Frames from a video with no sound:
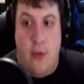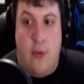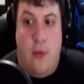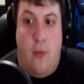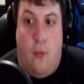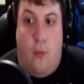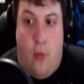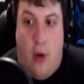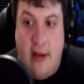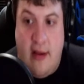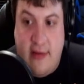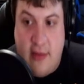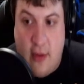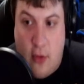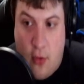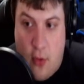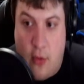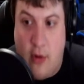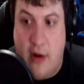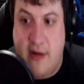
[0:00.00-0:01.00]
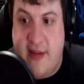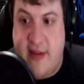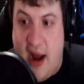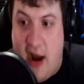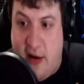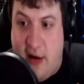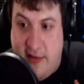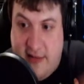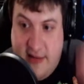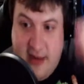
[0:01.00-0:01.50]
was the Horus
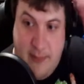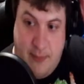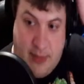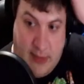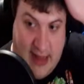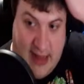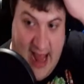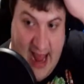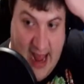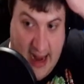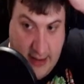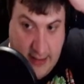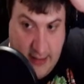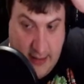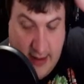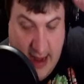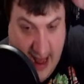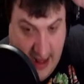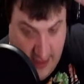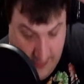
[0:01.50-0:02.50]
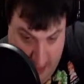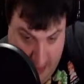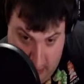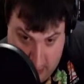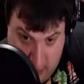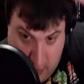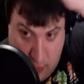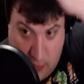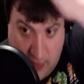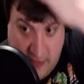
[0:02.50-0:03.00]
Heresy planned? As
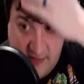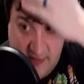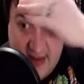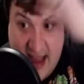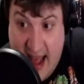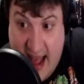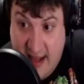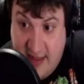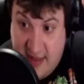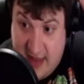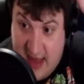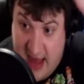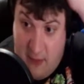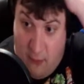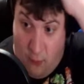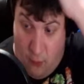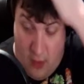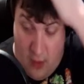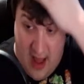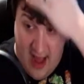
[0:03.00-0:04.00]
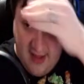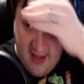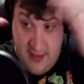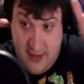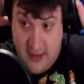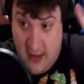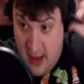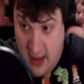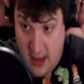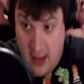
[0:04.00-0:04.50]
Malkador says, it
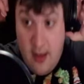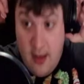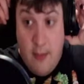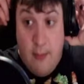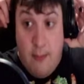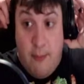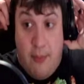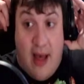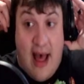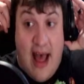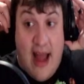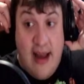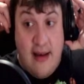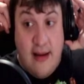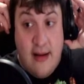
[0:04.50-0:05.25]
was. But